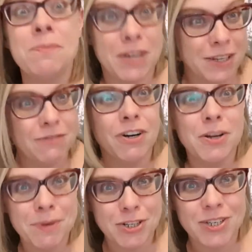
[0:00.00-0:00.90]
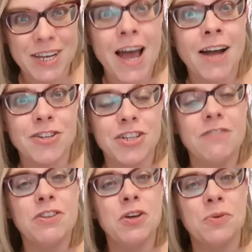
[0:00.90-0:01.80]
he's very much attached,
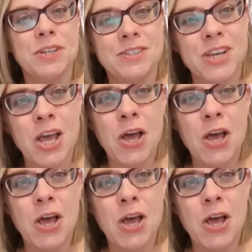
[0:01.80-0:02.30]
even though he's,